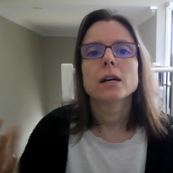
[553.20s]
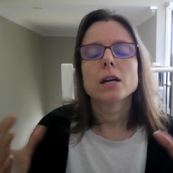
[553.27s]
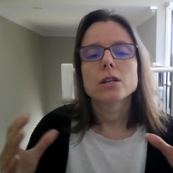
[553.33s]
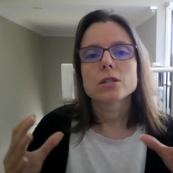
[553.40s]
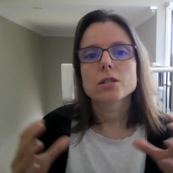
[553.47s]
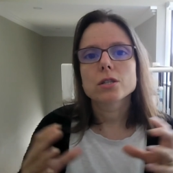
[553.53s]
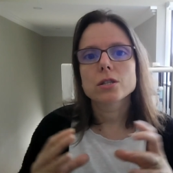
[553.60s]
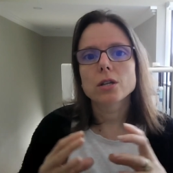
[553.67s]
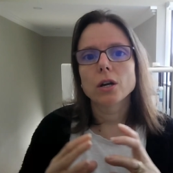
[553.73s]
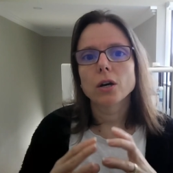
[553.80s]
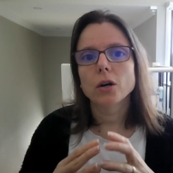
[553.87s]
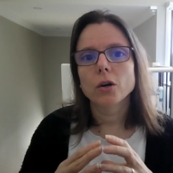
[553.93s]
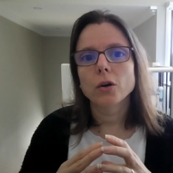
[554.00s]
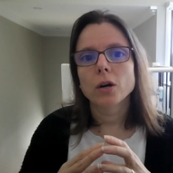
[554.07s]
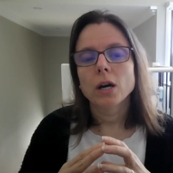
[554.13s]

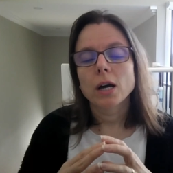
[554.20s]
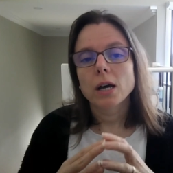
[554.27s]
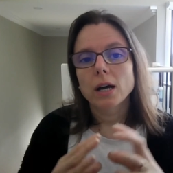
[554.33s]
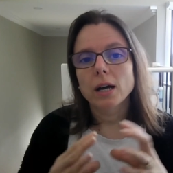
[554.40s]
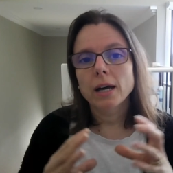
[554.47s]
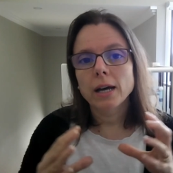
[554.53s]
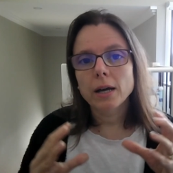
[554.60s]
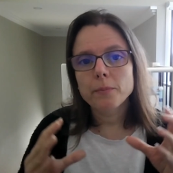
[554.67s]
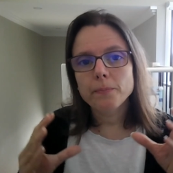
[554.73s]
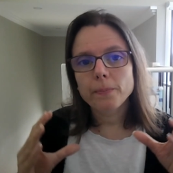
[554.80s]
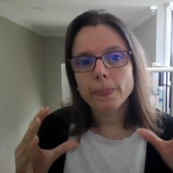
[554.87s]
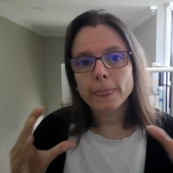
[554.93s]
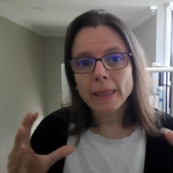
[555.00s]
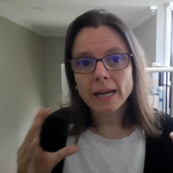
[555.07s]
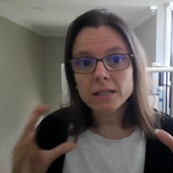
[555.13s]
So
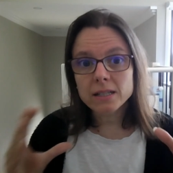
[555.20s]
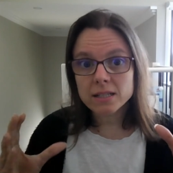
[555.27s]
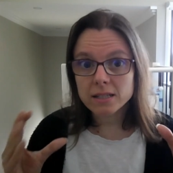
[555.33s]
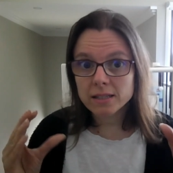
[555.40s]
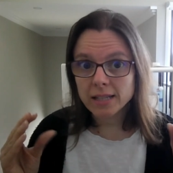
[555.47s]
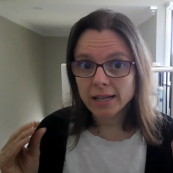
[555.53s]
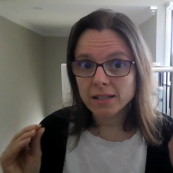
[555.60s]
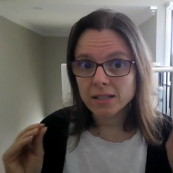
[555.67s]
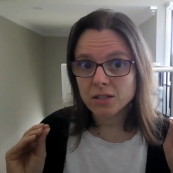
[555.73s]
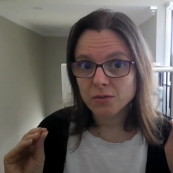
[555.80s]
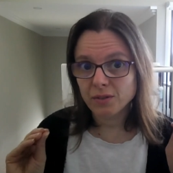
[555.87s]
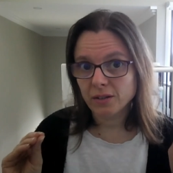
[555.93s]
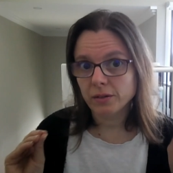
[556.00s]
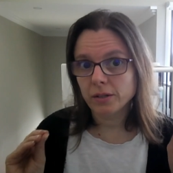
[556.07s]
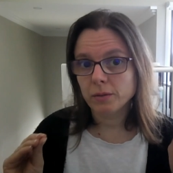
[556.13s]
that is
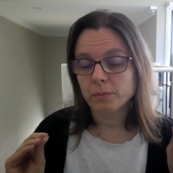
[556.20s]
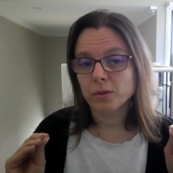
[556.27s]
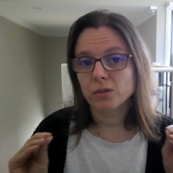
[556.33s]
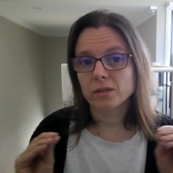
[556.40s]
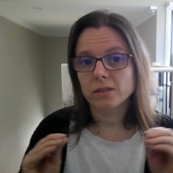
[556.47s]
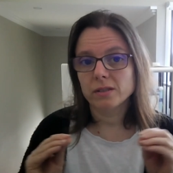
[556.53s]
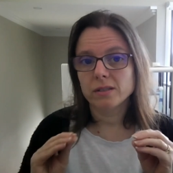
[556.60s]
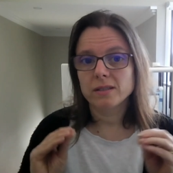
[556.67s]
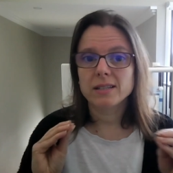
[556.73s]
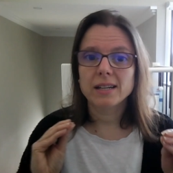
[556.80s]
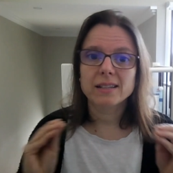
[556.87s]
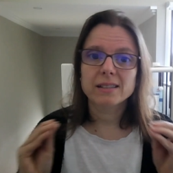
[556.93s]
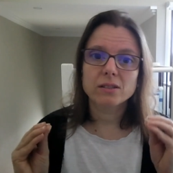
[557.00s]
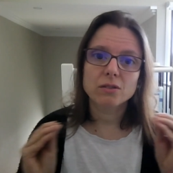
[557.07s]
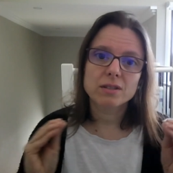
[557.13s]
very important, is
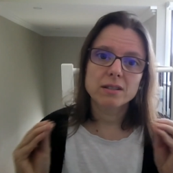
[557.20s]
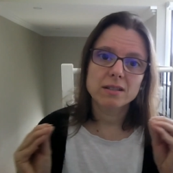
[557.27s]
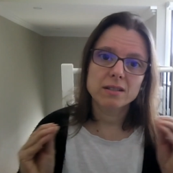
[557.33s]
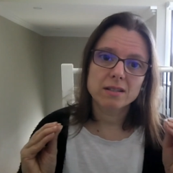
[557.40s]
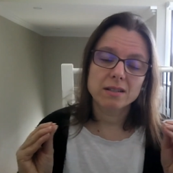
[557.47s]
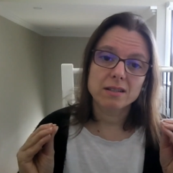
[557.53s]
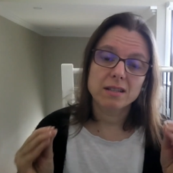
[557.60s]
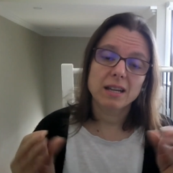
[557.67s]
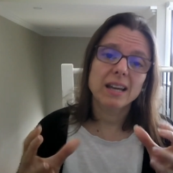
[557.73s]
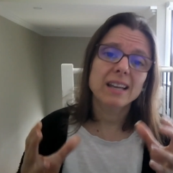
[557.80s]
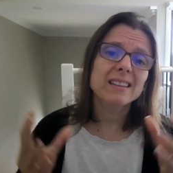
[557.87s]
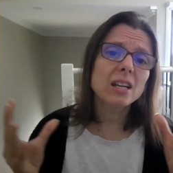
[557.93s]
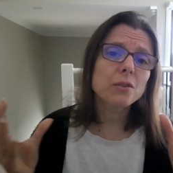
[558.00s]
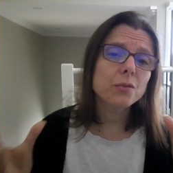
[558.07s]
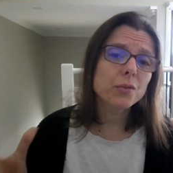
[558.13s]
that consistency.
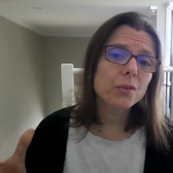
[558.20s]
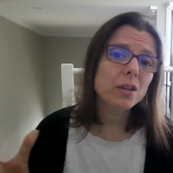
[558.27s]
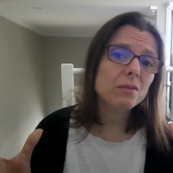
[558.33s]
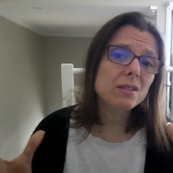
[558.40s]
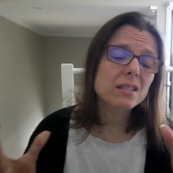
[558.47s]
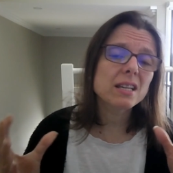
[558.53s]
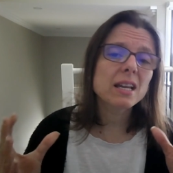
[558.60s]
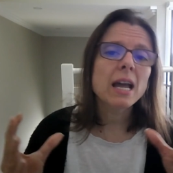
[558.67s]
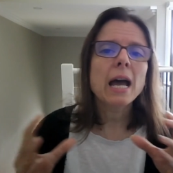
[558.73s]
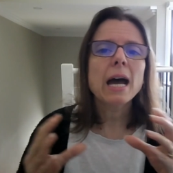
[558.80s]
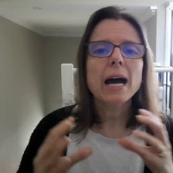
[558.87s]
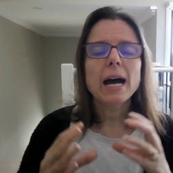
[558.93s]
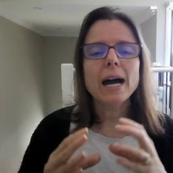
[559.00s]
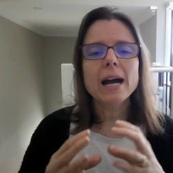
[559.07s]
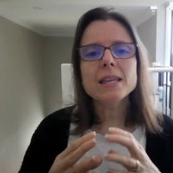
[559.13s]
And then frequency,
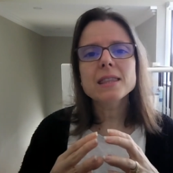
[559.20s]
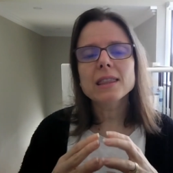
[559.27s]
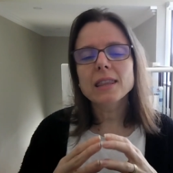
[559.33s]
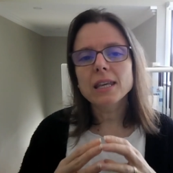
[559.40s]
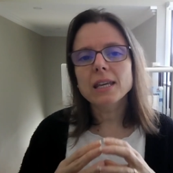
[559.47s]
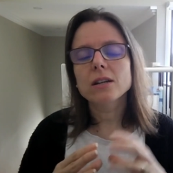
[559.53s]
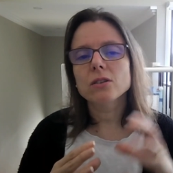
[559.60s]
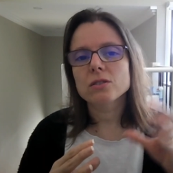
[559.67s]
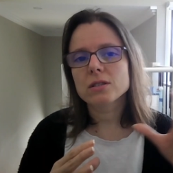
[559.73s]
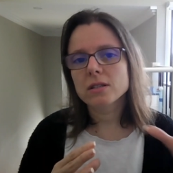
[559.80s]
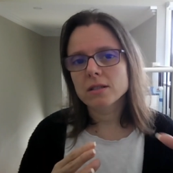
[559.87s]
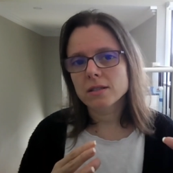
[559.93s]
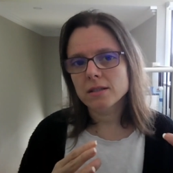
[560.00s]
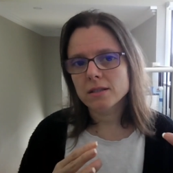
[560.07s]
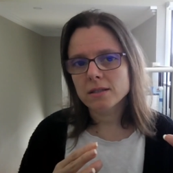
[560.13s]
I think
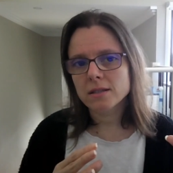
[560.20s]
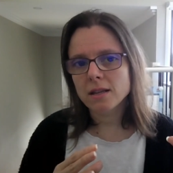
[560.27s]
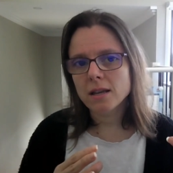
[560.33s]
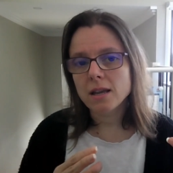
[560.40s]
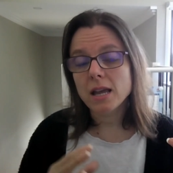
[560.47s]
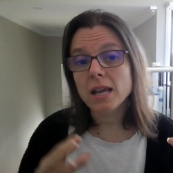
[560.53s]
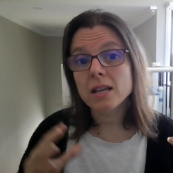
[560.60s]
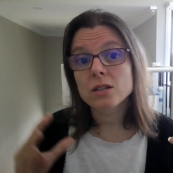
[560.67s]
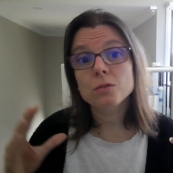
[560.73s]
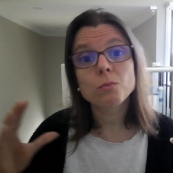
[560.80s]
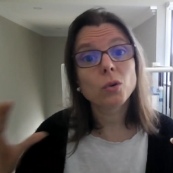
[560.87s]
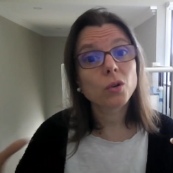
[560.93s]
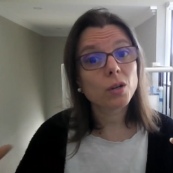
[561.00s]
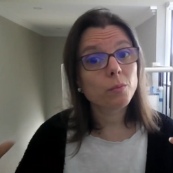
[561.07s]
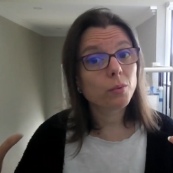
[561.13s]
consistency is
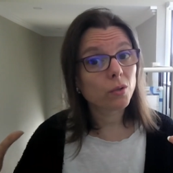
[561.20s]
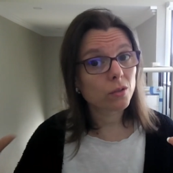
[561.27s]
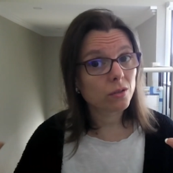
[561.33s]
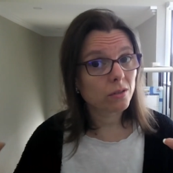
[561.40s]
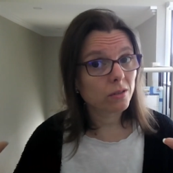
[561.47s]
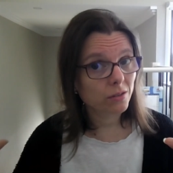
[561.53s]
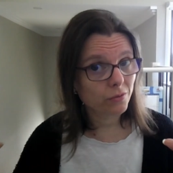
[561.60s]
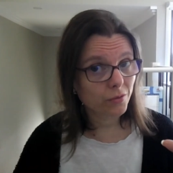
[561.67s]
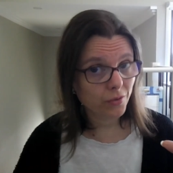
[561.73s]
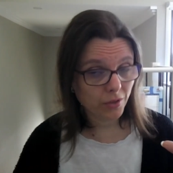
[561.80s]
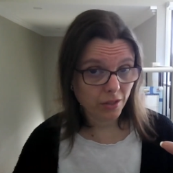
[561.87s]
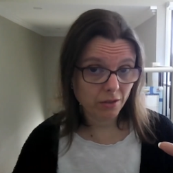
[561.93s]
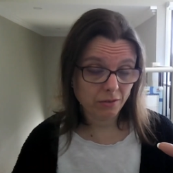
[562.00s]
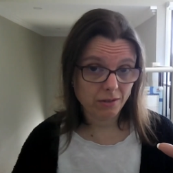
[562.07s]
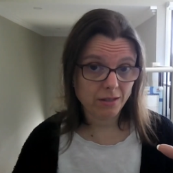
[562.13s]
more important than
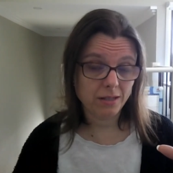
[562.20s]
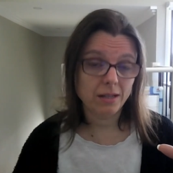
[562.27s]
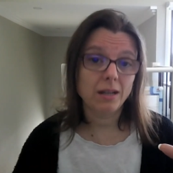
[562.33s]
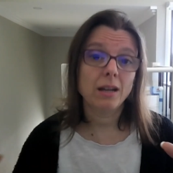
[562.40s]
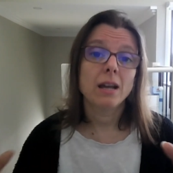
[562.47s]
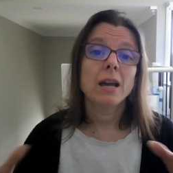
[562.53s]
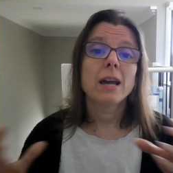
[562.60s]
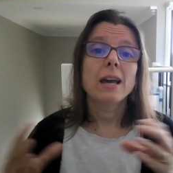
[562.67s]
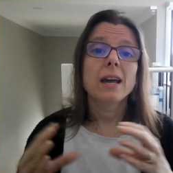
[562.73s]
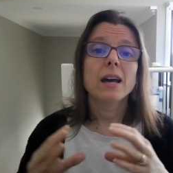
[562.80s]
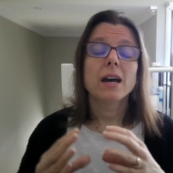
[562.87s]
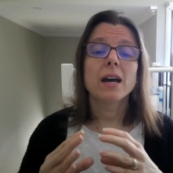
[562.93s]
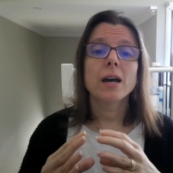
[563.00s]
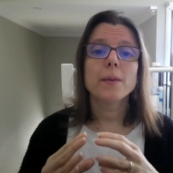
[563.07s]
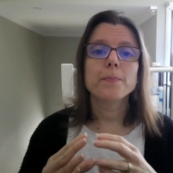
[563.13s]
frequency.
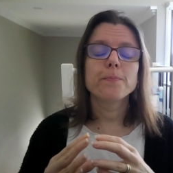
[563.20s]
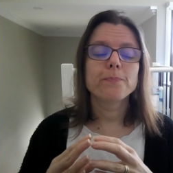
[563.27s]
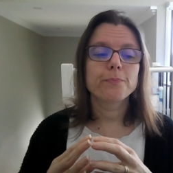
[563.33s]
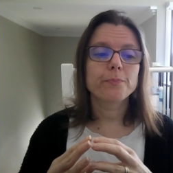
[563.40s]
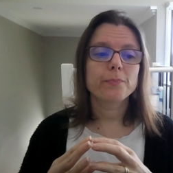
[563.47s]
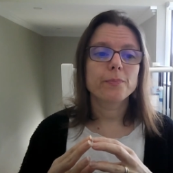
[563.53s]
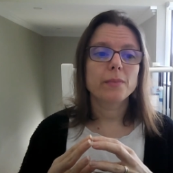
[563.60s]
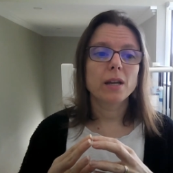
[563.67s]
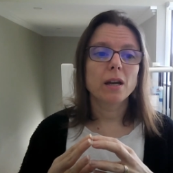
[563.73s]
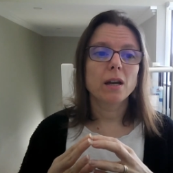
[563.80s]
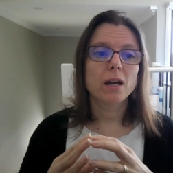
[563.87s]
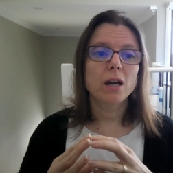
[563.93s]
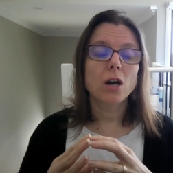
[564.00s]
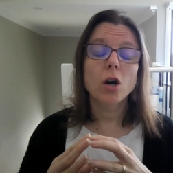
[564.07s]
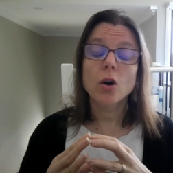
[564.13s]

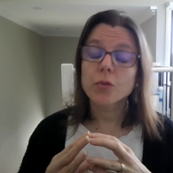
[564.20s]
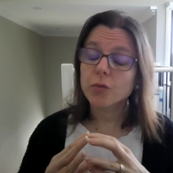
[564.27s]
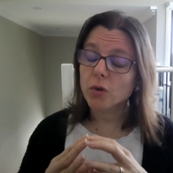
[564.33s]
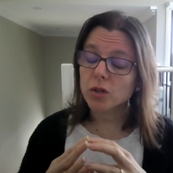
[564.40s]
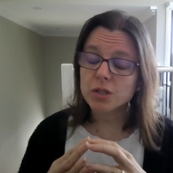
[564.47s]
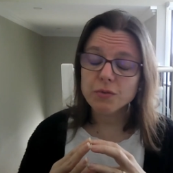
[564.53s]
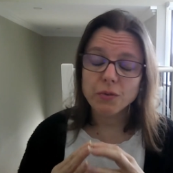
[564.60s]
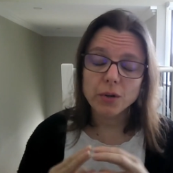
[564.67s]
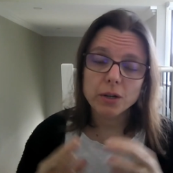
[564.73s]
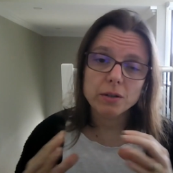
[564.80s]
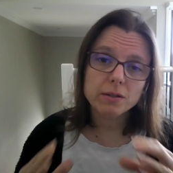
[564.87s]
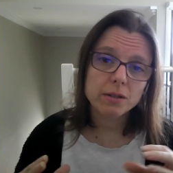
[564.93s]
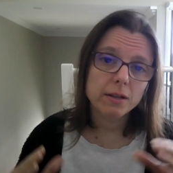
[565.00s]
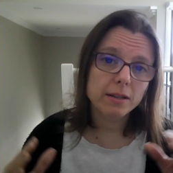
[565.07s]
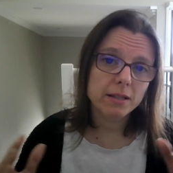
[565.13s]
Of course,
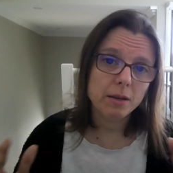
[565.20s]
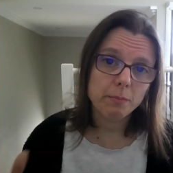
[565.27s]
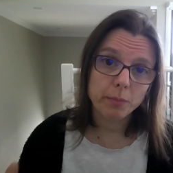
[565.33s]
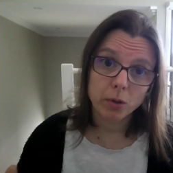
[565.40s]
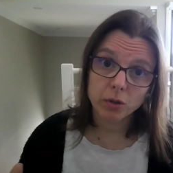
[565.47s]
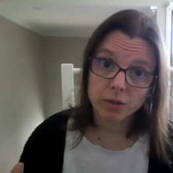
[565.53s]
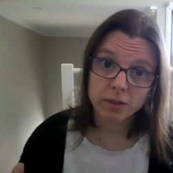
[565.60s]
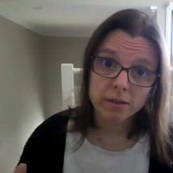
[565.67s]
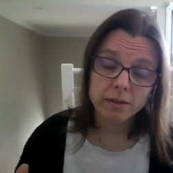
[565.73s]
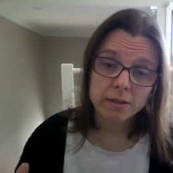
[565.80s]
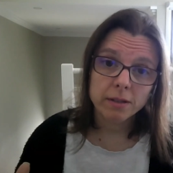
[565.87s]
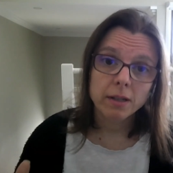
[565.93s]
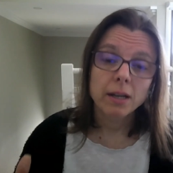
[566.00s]
frequency is important.